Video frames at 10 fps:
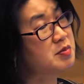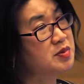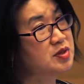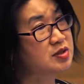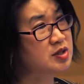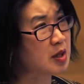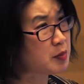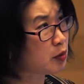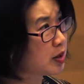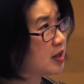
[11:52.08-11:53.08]
Some
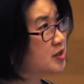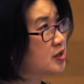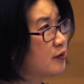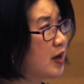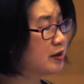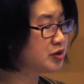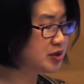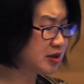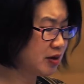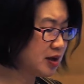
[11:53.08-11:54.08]
critics of Al
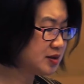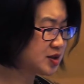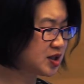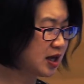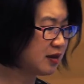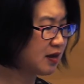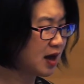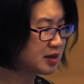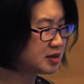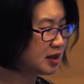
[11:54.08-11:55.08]
Jazeera say
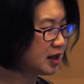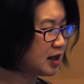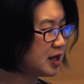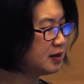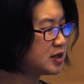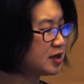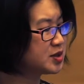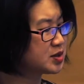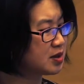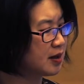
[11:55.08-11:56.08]
that it
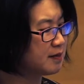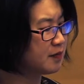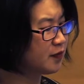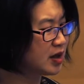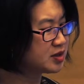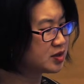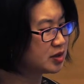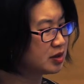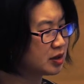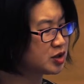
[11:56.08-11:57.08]
does face
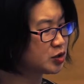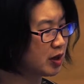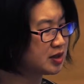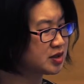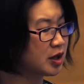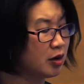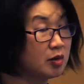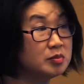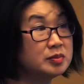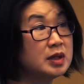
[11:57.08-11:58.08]
constraints at
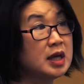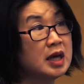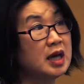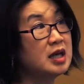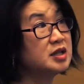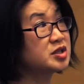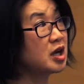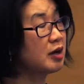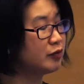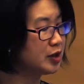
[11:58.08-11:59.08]
home in its
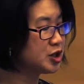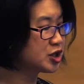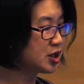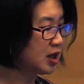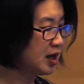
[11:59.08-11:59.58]
coverage.